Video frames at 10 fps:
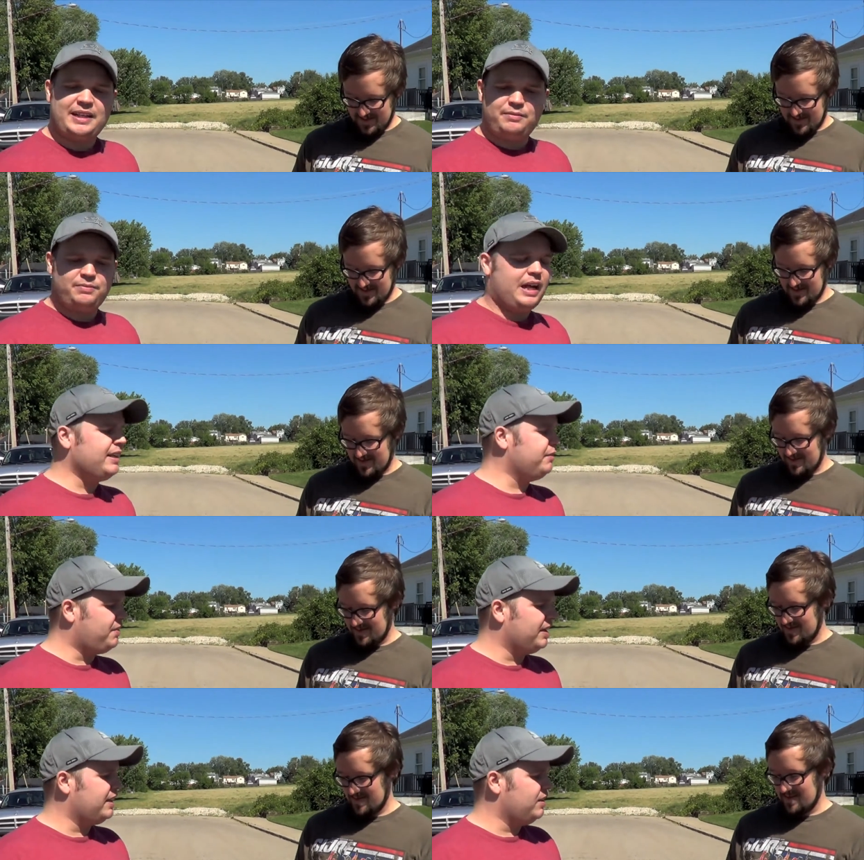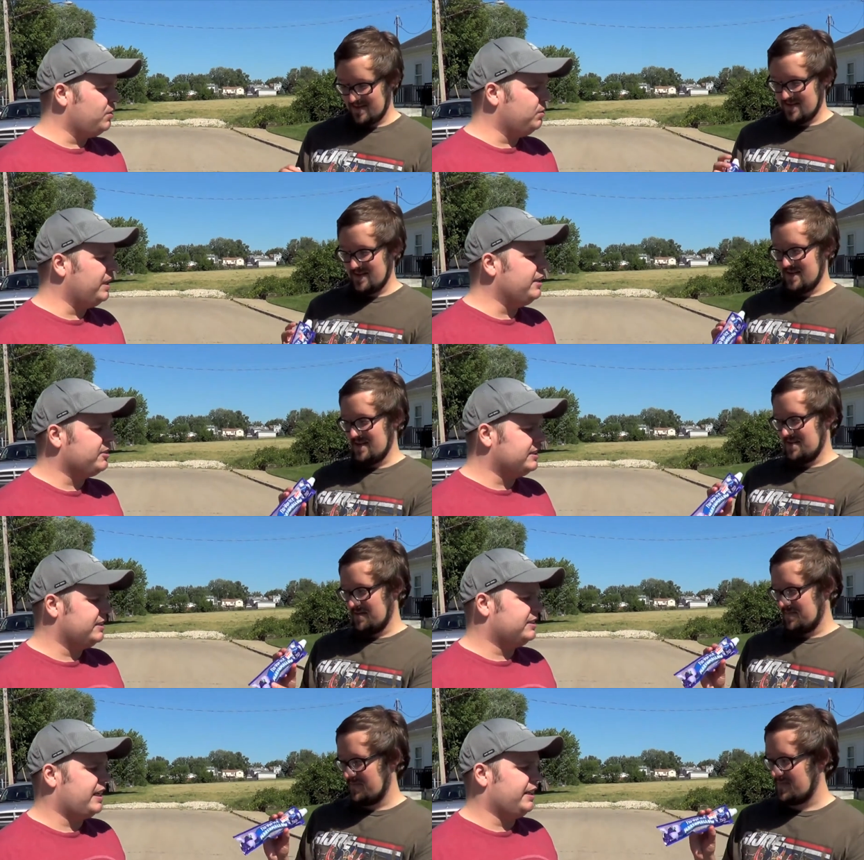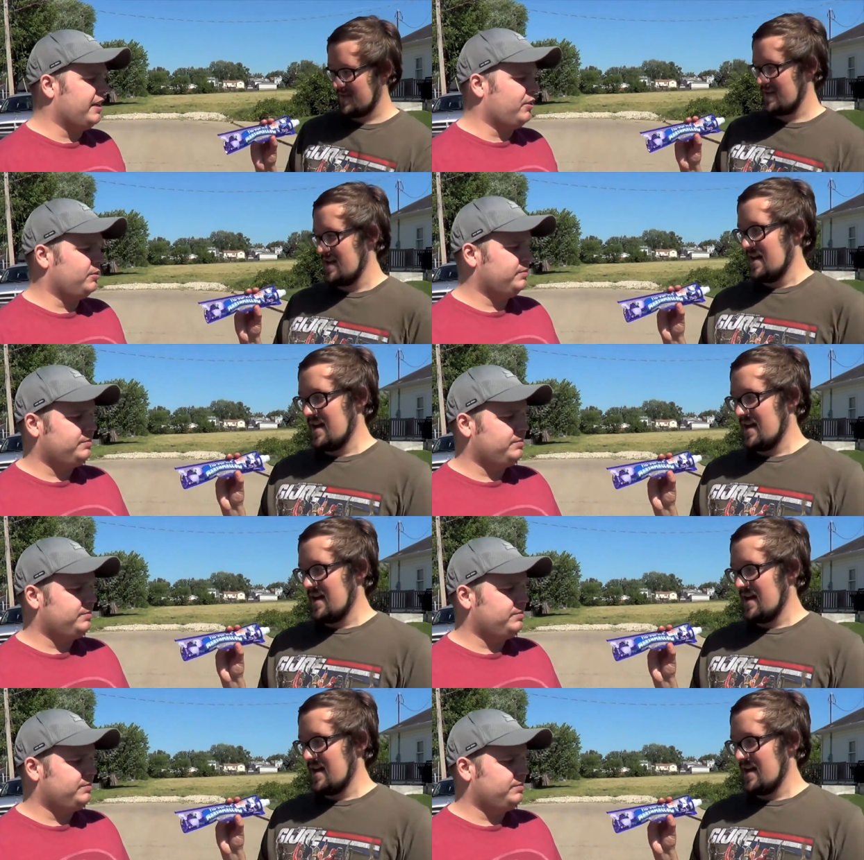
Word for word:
Speaker 1: I did I did find that a little interesting side note.